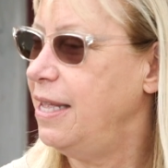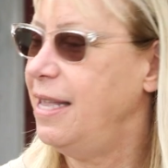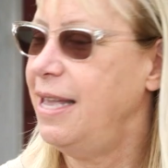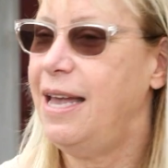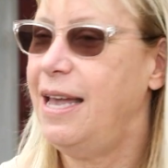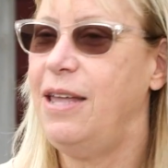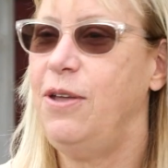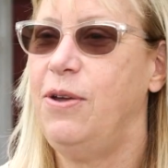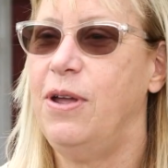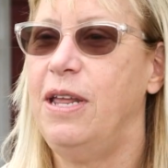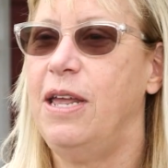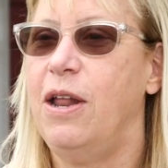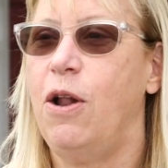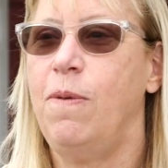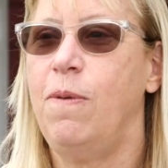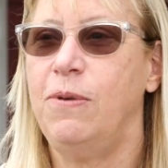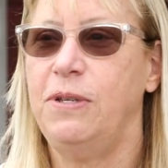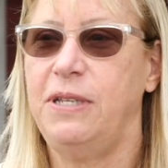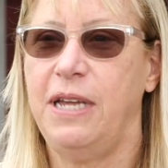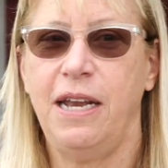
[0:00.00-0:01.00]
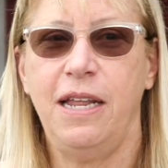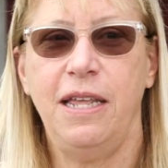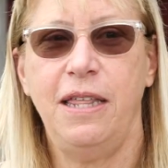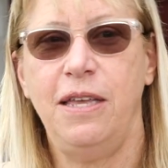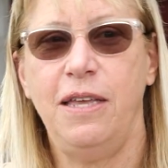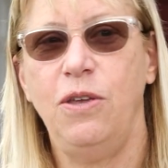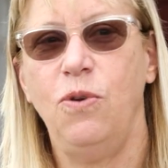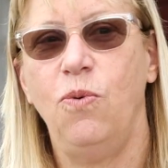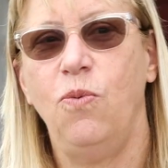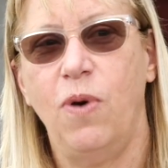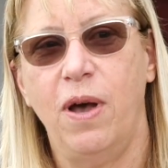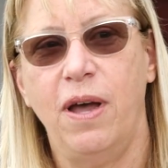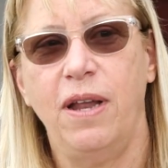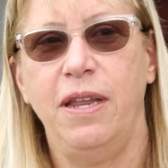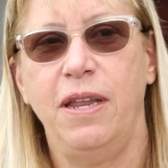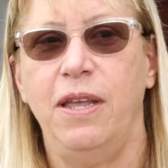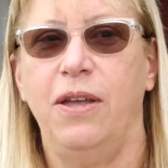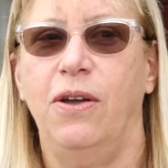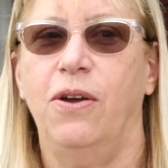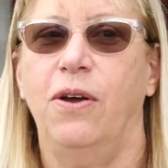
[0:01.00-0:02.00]
Yeah, you can get almost anything you
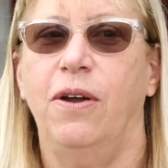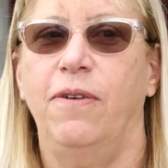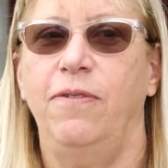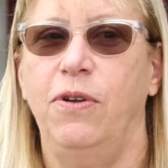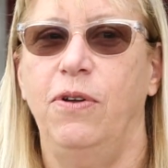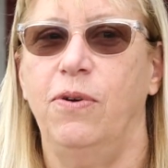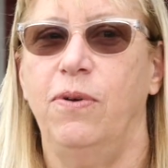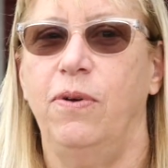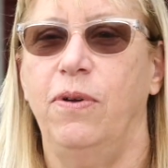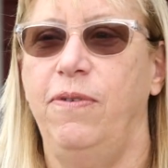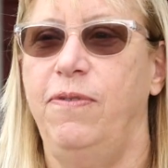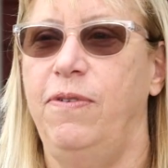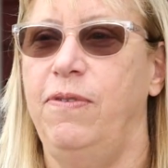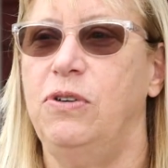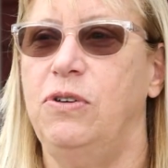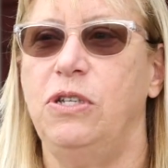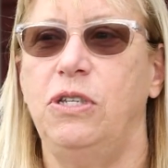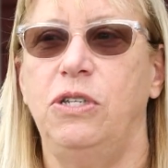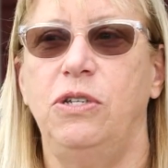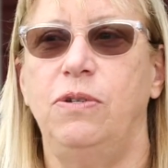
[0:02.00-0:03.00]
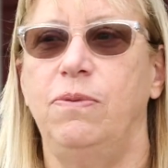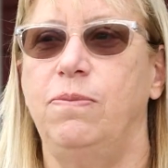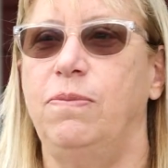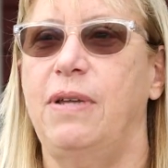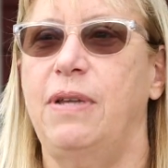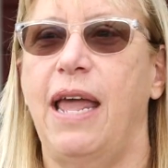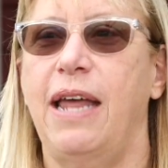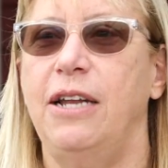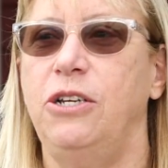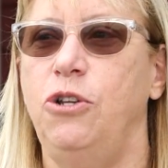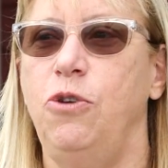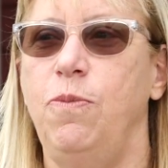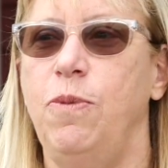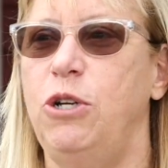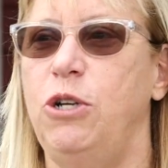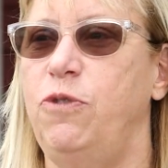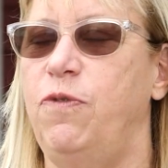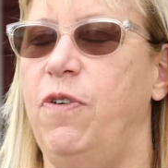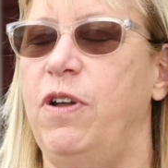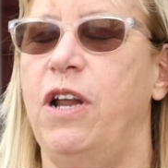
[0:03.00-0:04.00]
want here if you're if you just had too
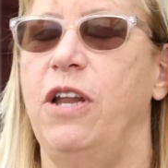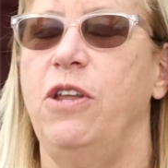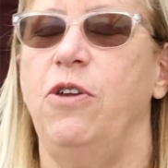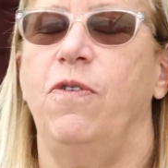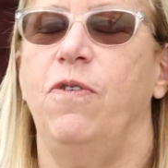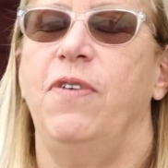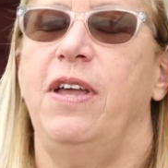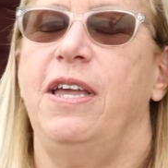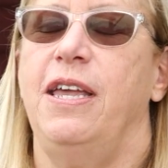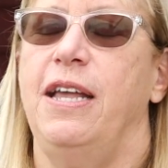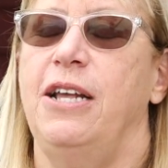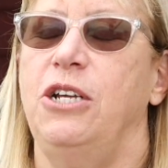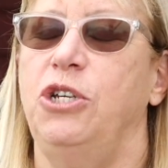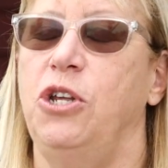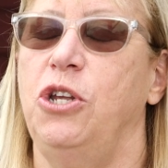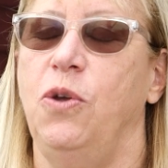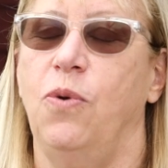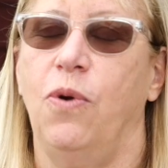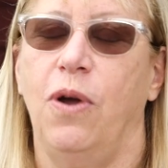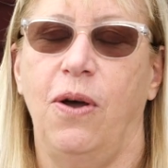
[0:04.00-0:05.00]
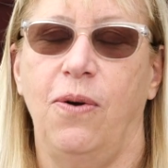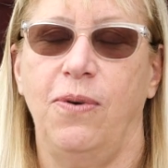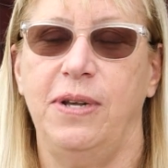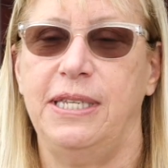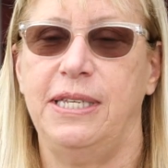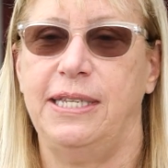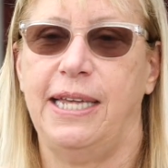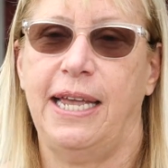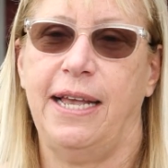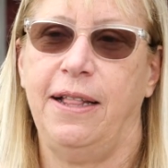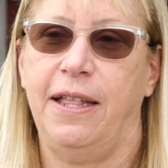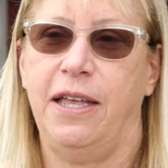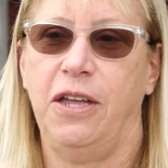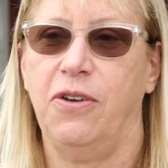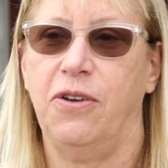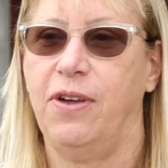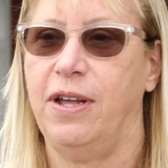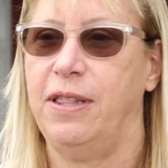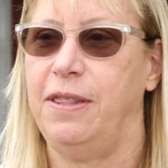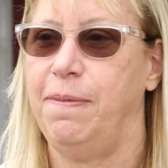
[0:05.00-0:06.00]
much fun on your vacation. You were always
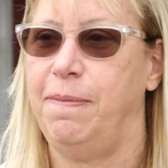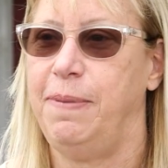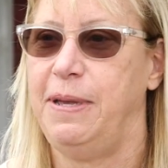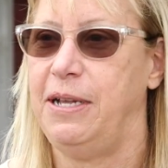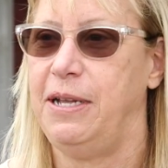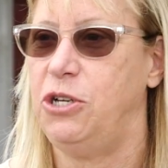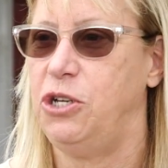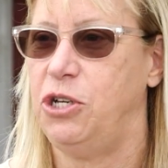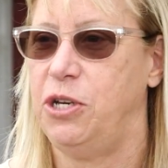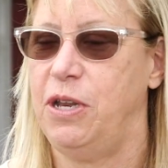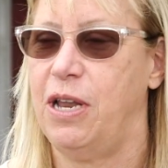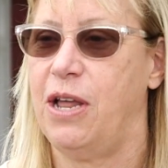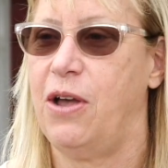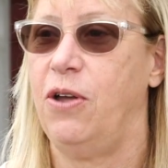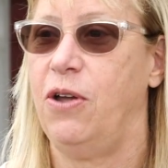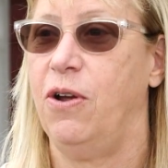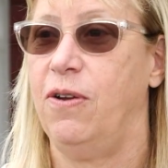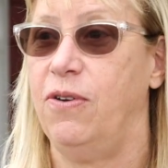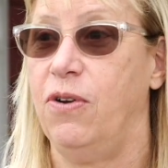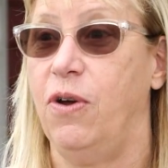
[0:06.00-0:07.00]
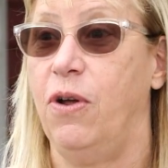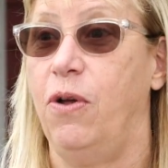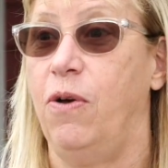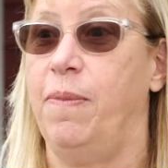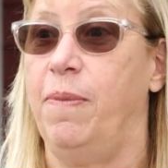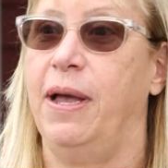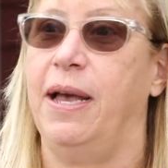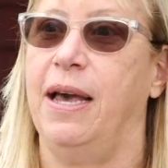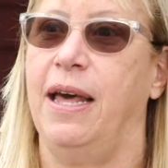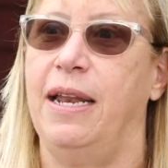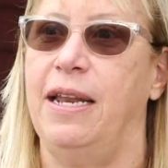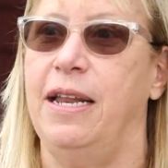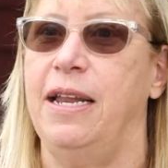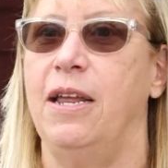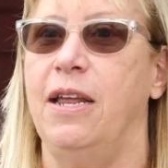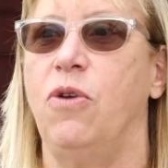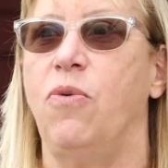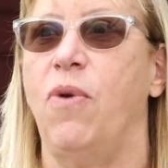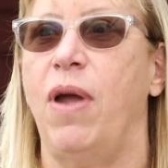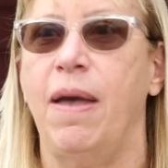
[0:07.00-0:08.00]
sailing or at the beach, and now you're, oh my God, I
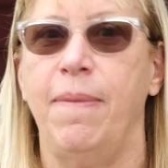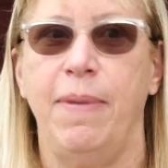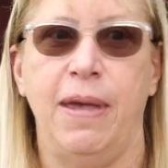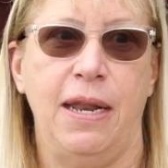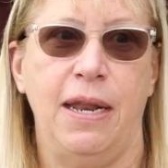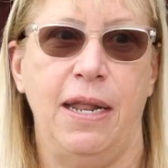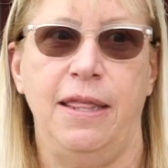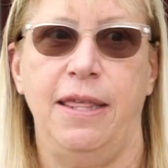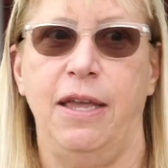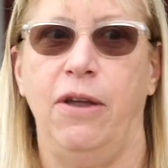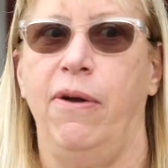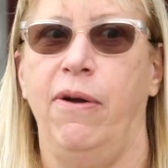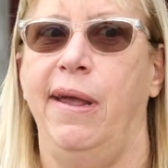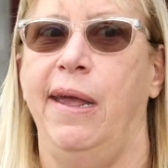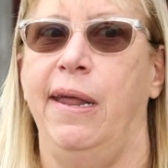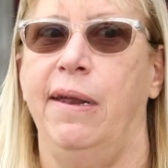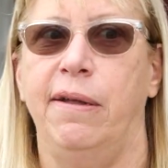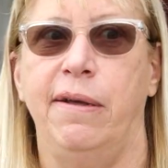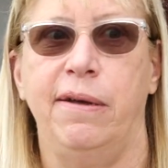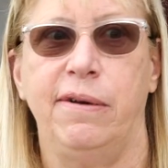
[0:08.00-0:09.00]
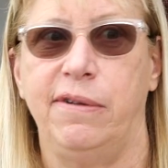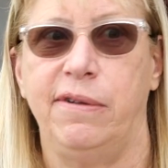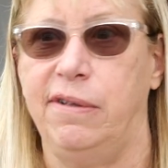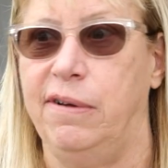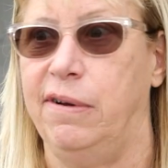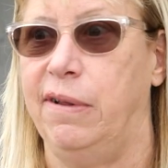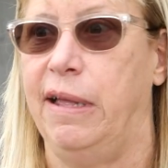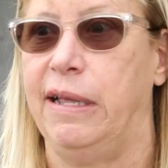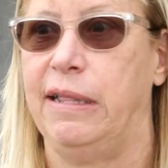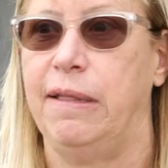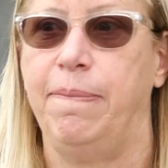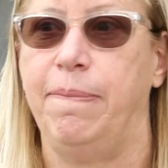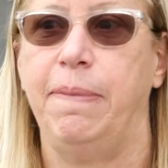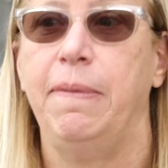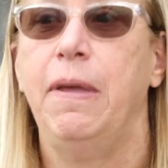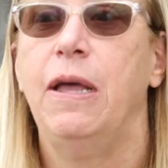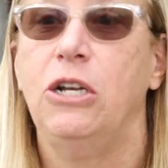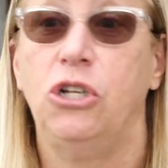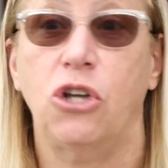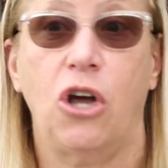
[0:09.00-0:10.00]
didn't grandma anything, or aunt and uncle, or like the
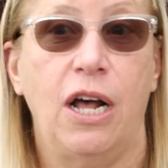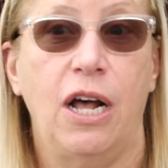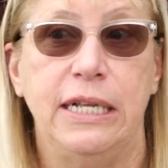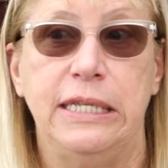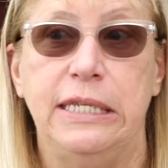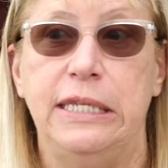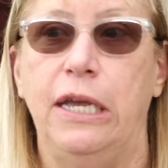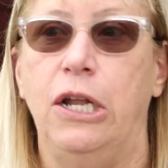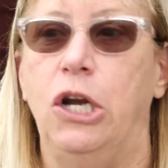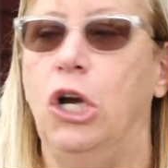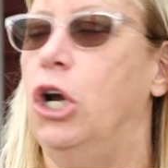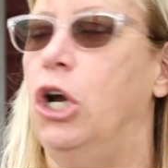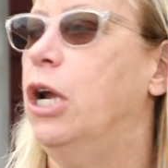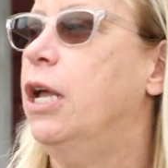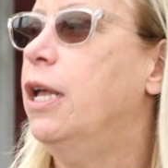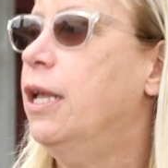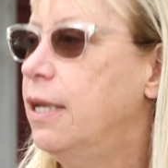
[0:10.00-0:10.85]
dog sitter.